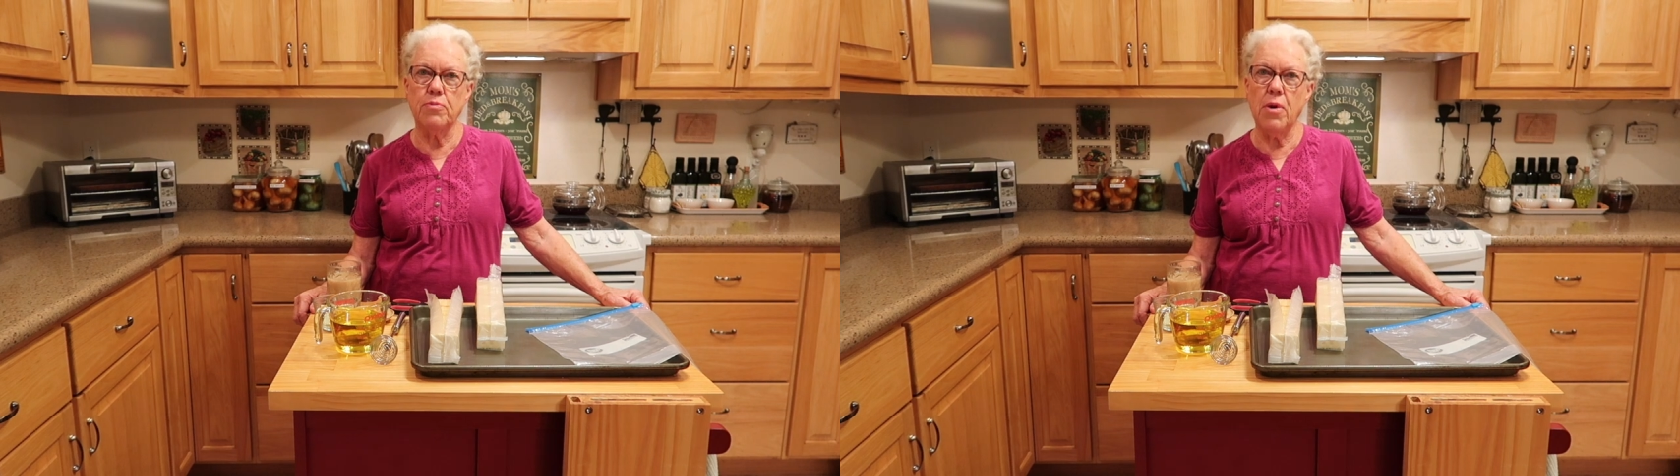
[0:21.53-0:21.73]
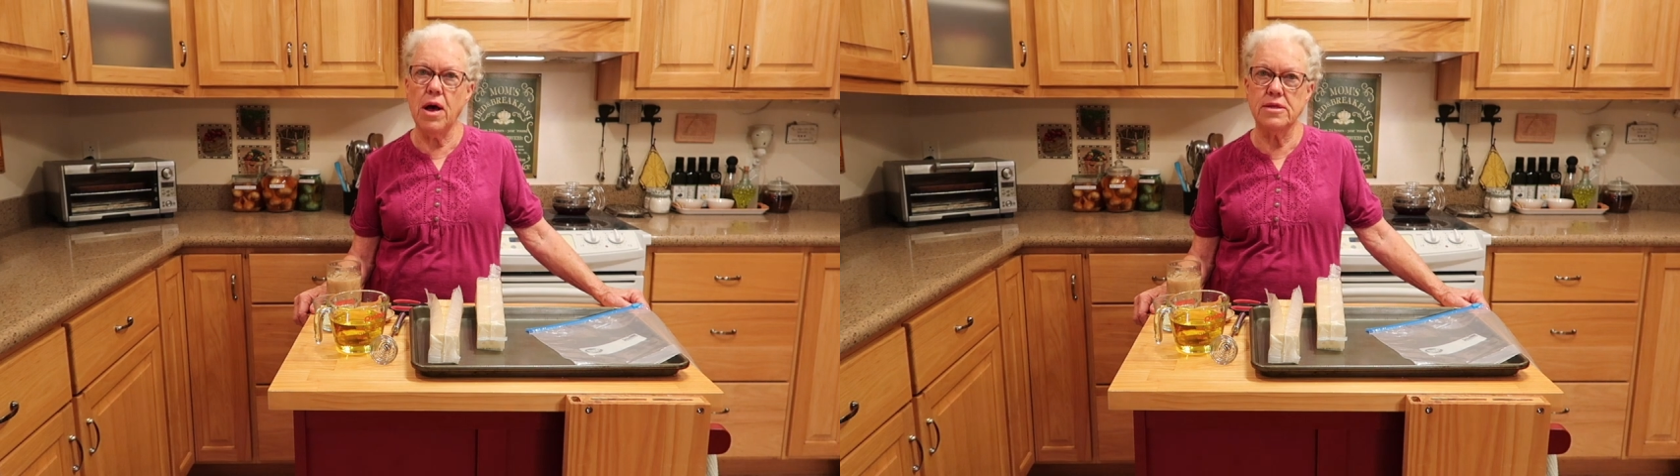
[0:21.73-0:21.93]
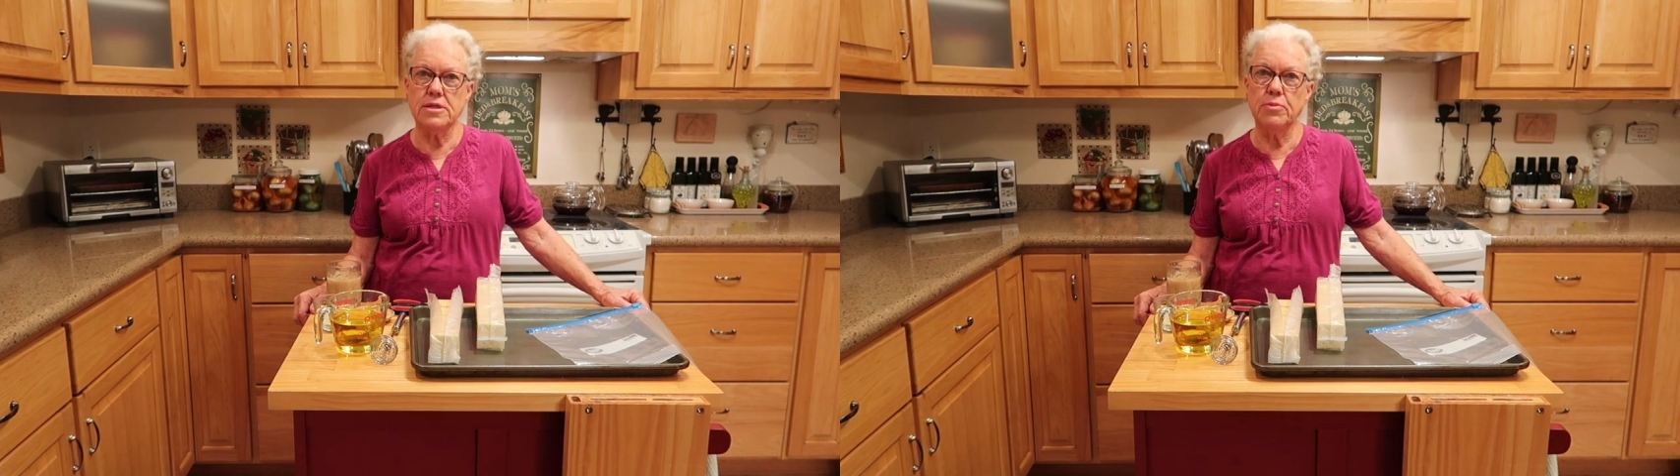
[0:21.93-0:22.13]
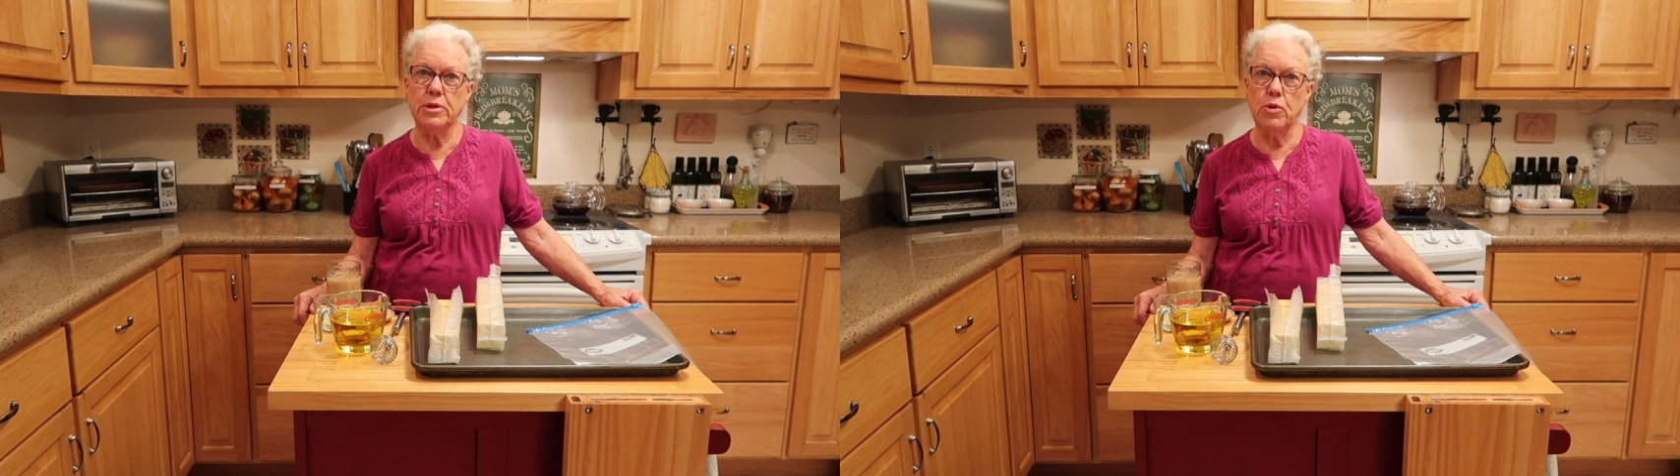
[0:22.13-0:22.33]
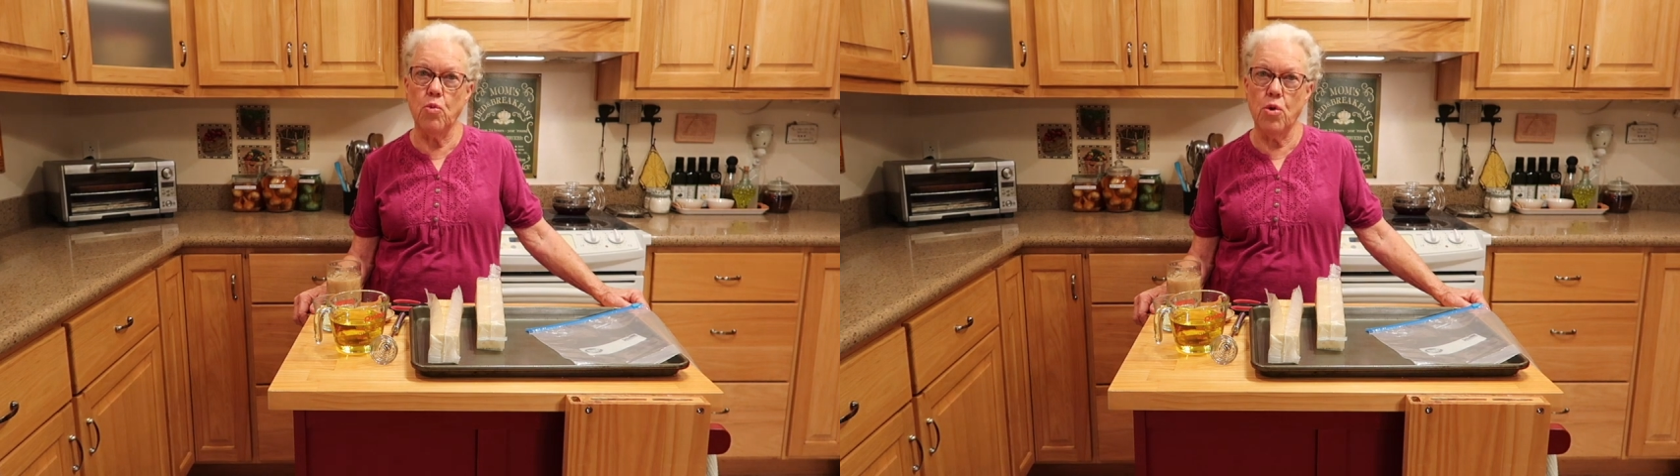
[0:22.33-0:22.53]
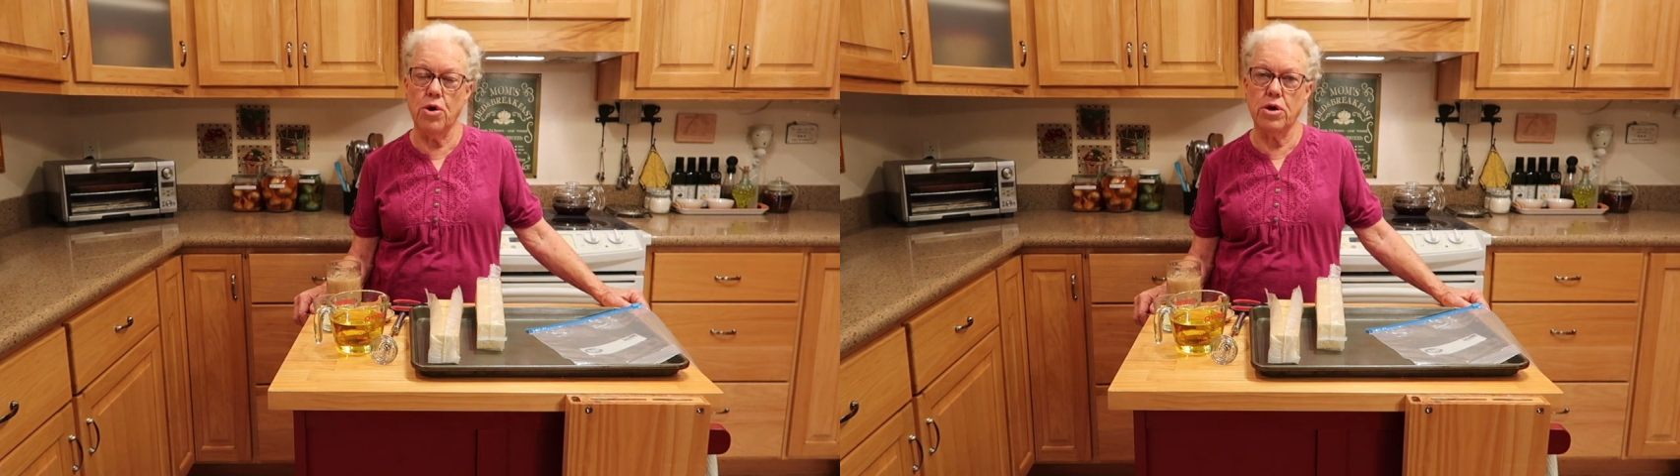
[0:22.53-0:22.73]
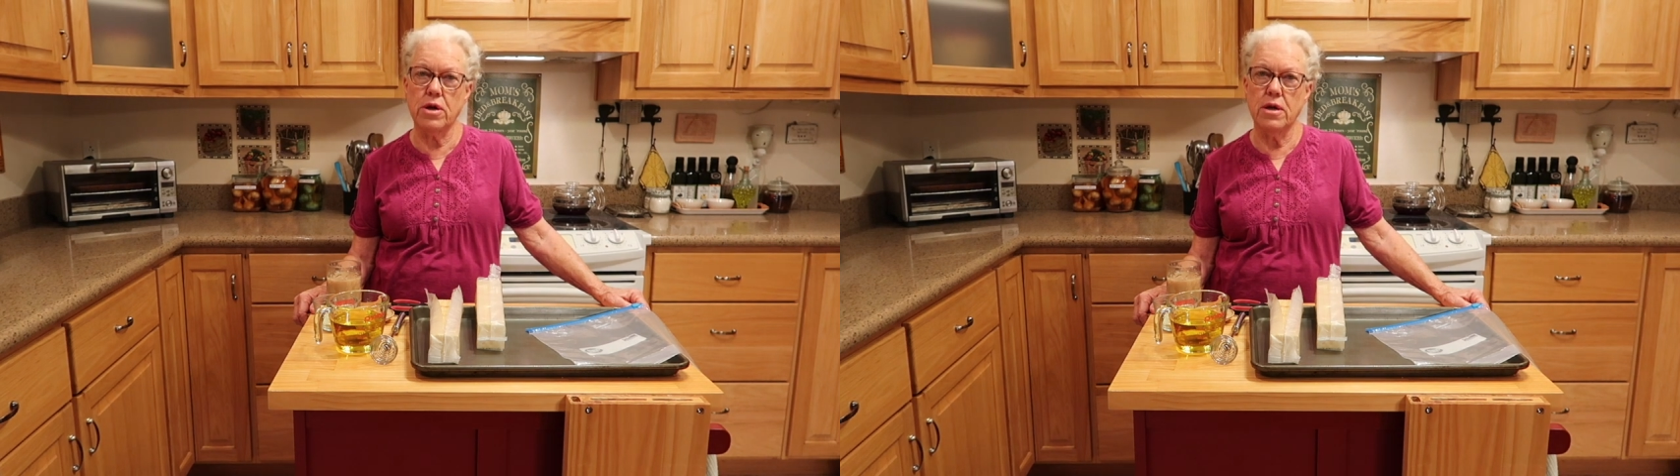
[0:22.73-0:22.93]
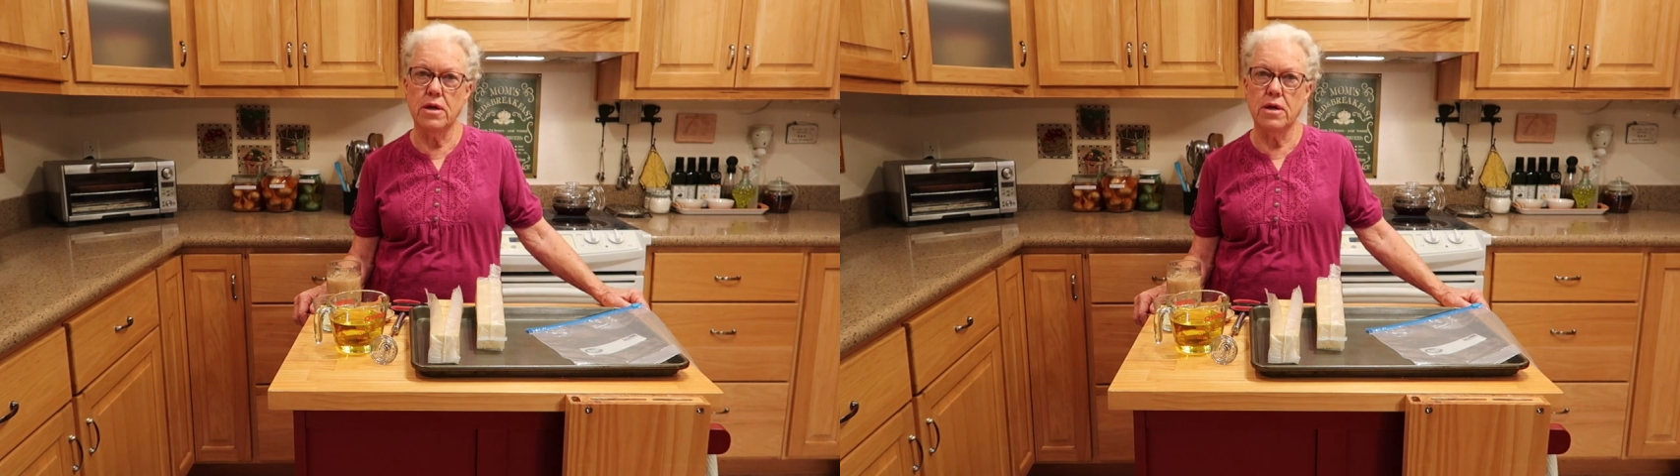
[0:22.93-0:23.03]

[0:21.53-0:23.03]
possibly work.